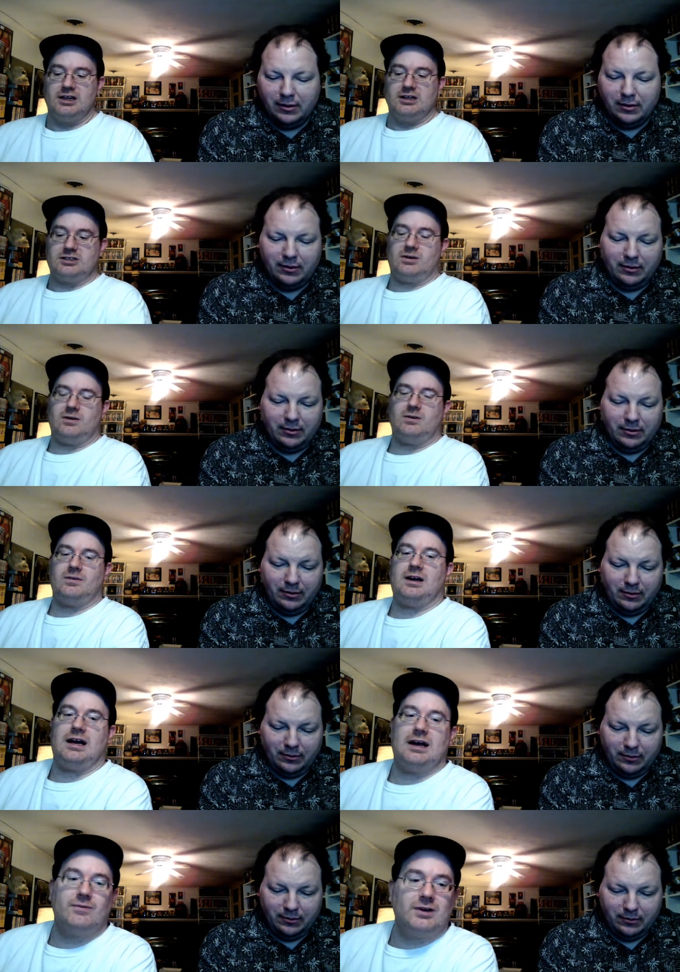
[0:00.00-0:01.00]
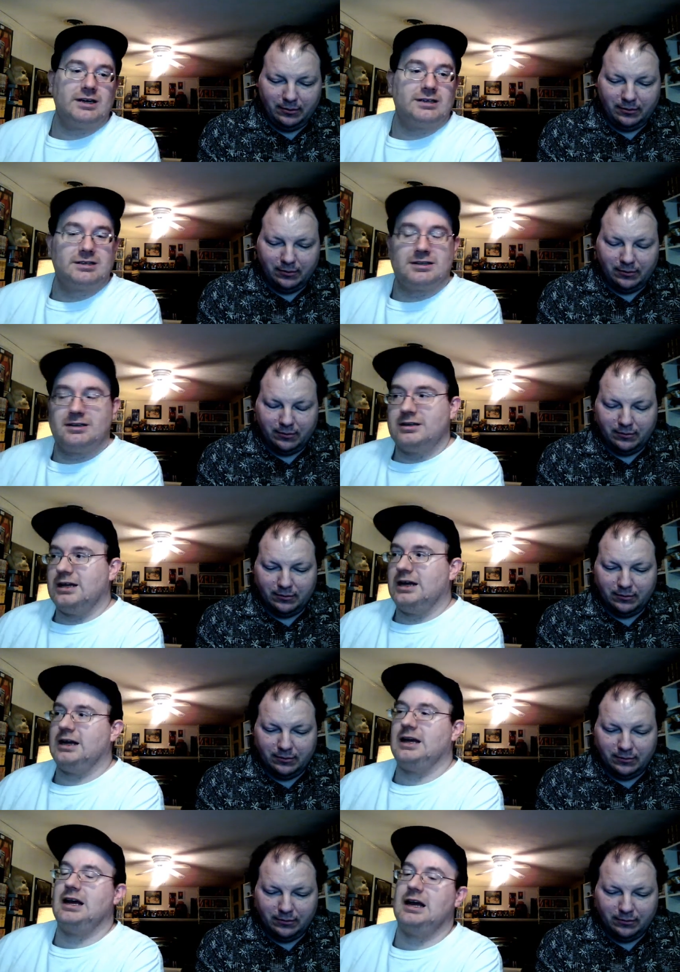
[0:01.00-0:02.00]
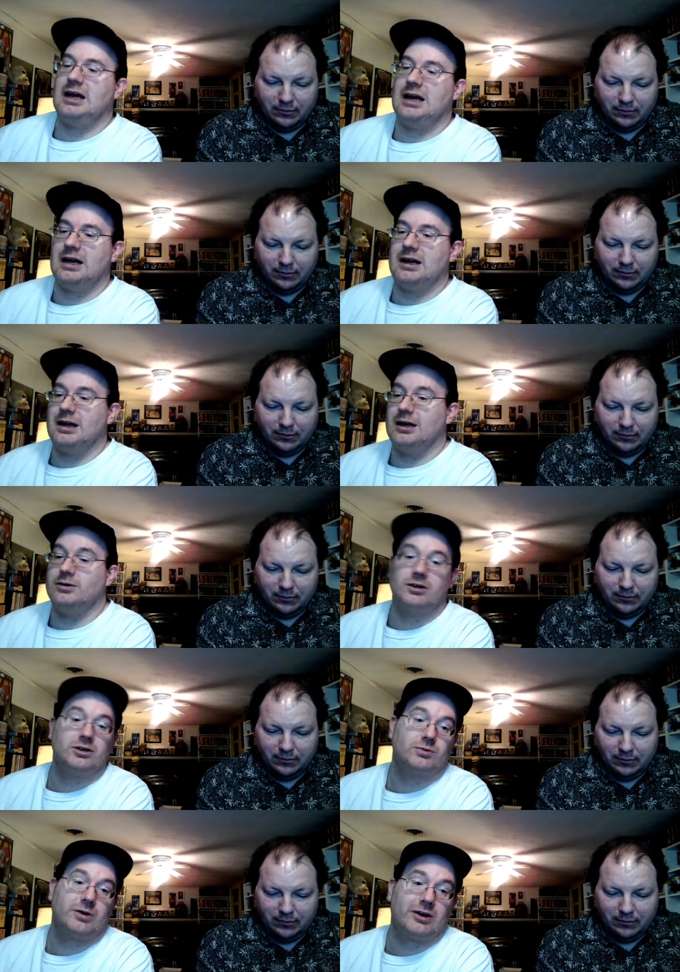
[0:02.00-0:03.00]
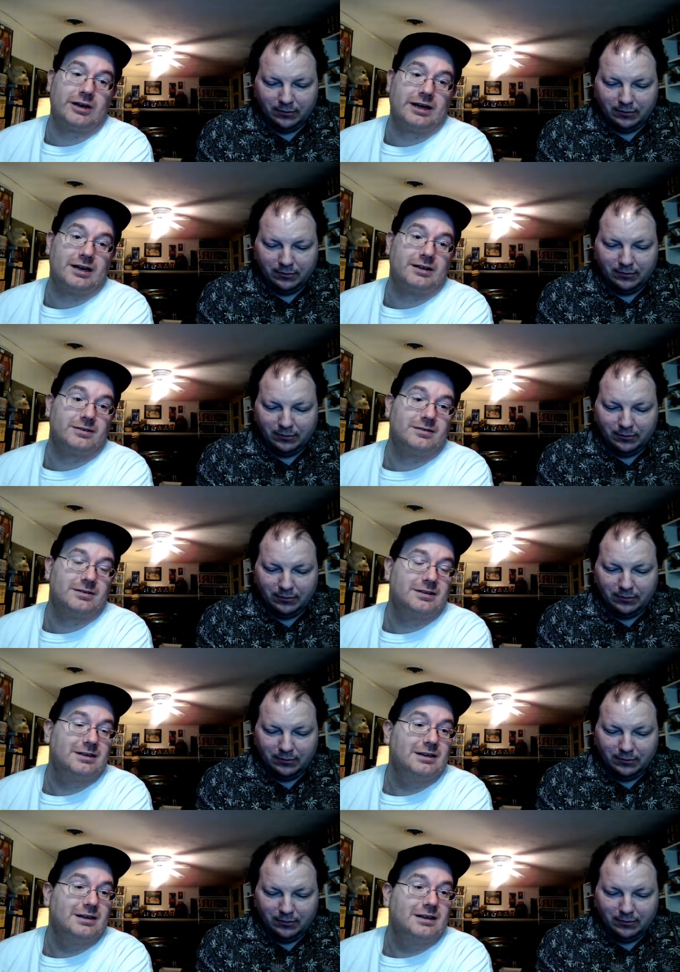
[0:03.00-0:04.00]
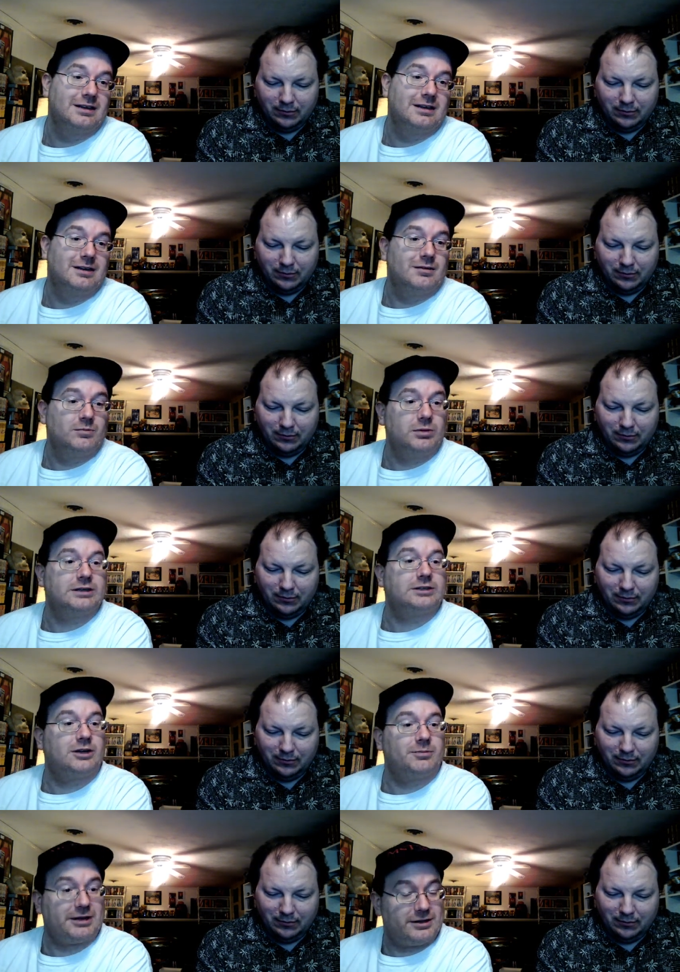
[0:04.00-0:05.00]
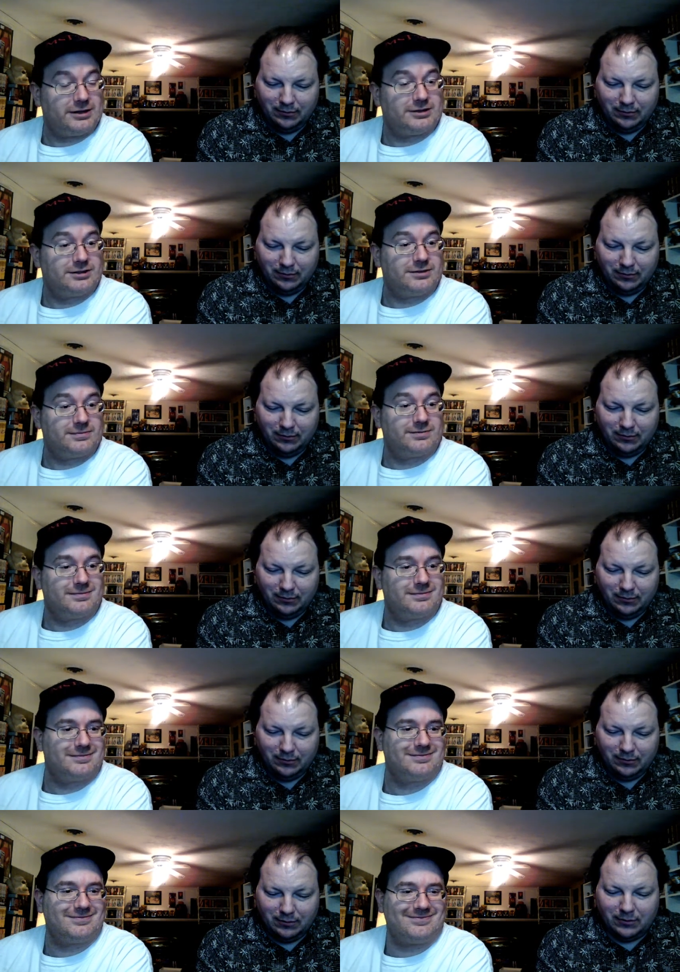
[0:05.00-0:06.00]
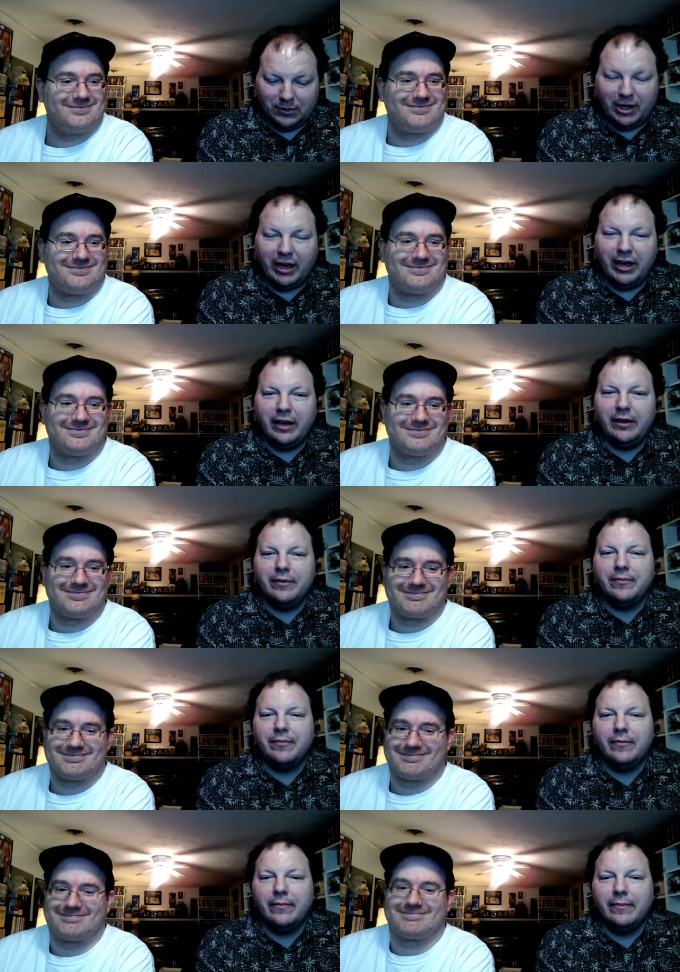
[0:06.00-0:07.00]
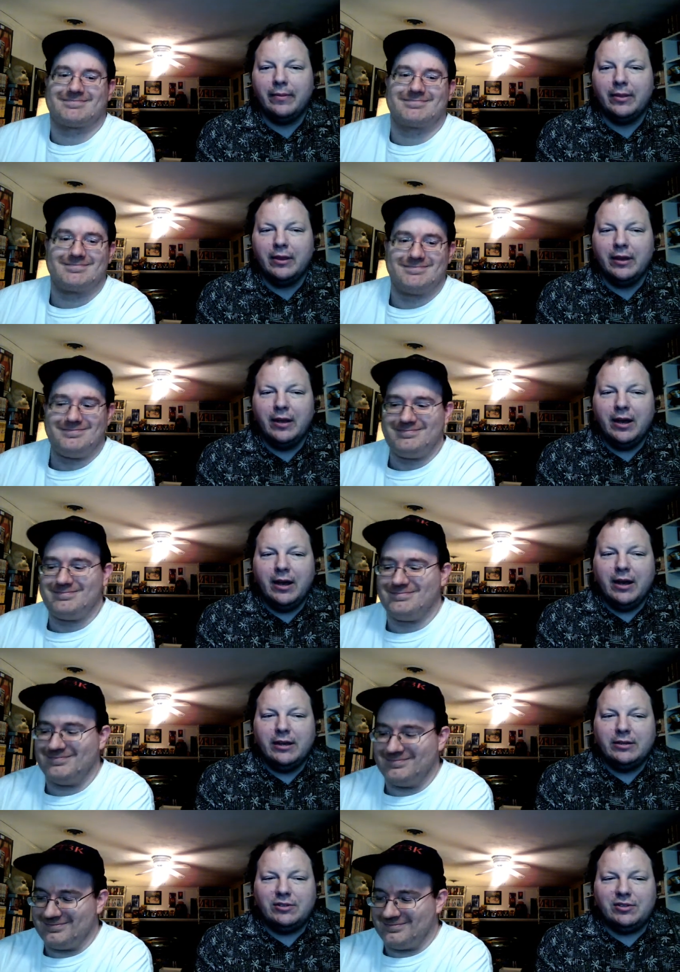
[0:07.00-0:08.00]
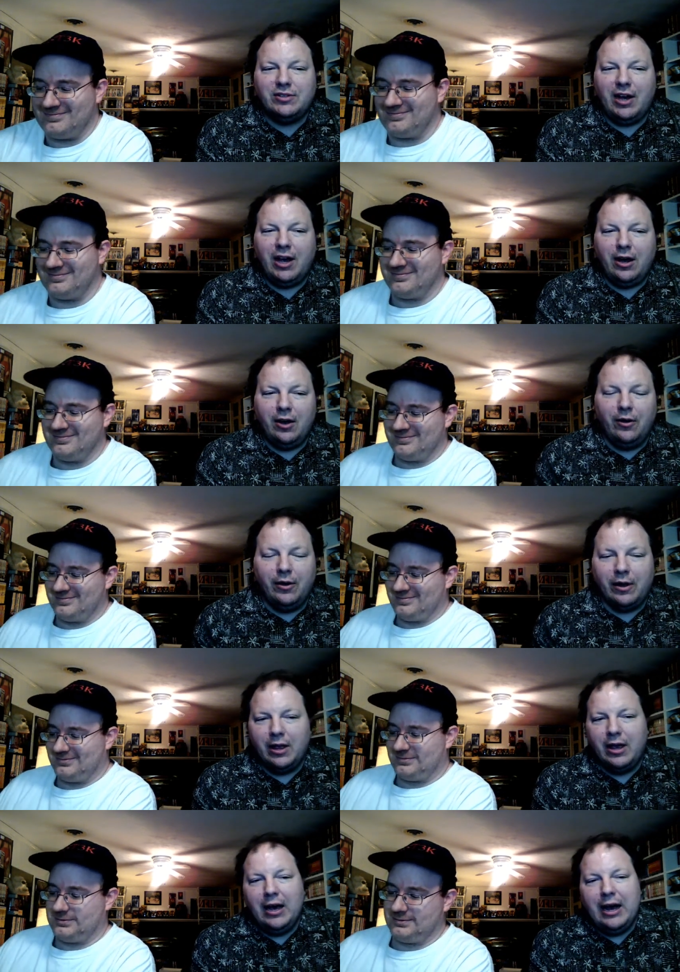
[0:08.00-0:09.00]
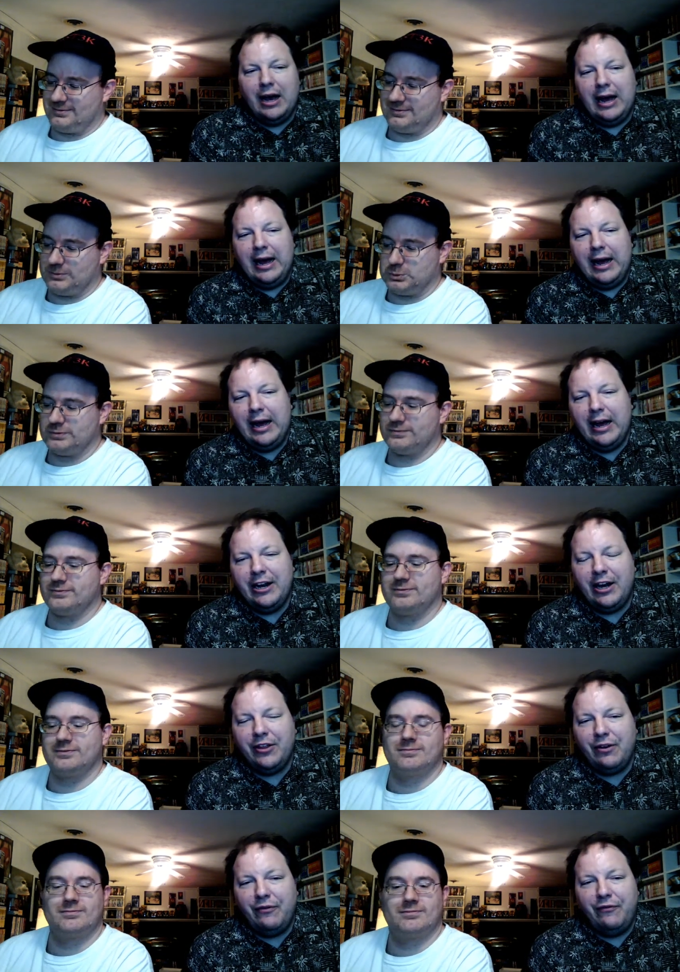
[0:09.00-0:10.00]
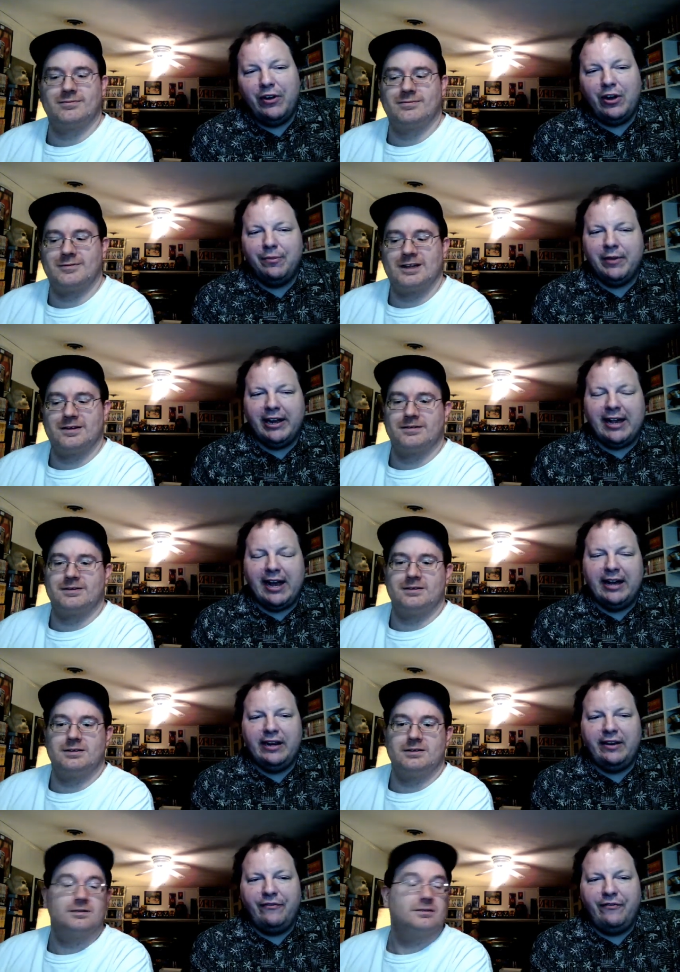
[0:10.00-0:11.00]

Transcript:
Speaker 1: So hmm. I want it. Who knows when I'll get it? But it's on my list.
Speaker 2: Okay. so, uh, another film that kind of